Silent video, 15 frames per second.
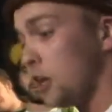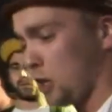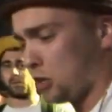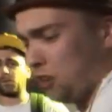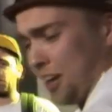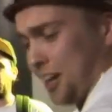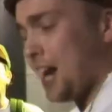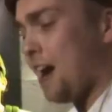You
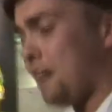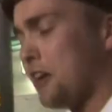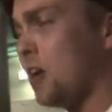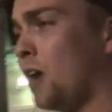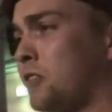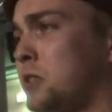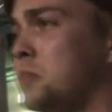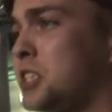try to carry
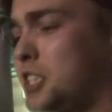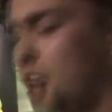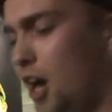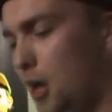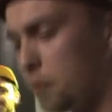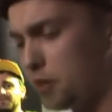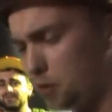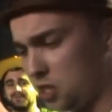off some
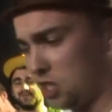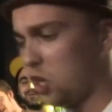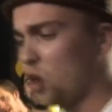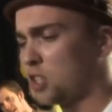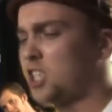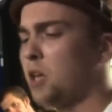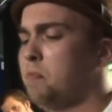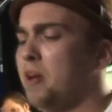stuff, you just
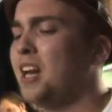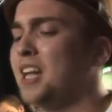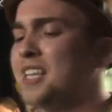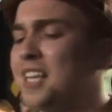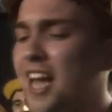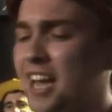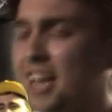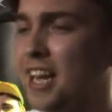look
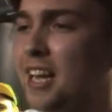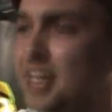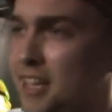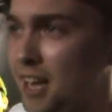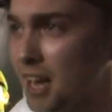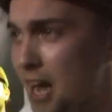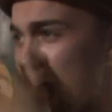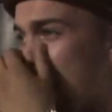debilitated.
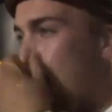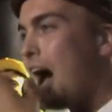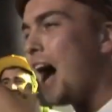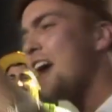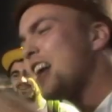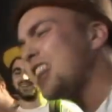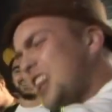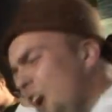And
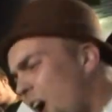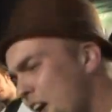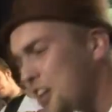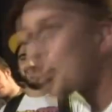I thought